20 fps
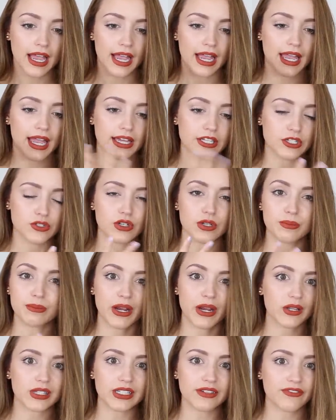and you could
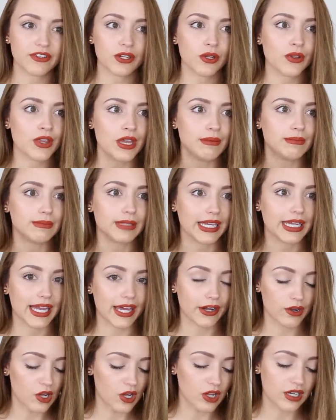barely feel them like
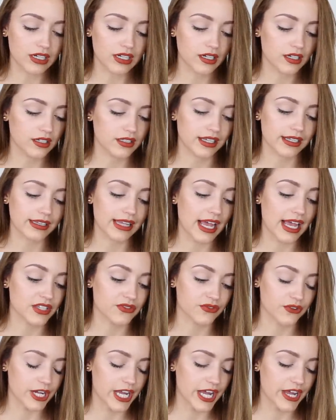at all. They
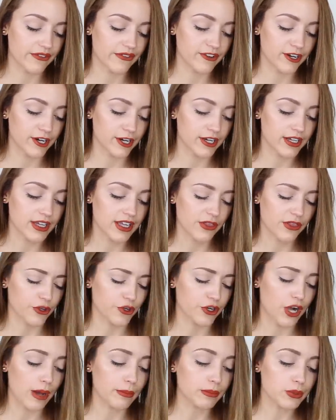last forever.
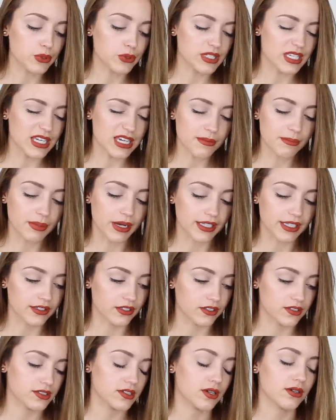They're not moussey, but
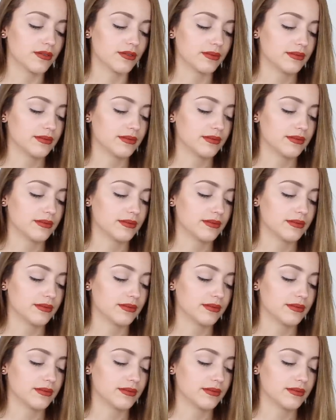they're so,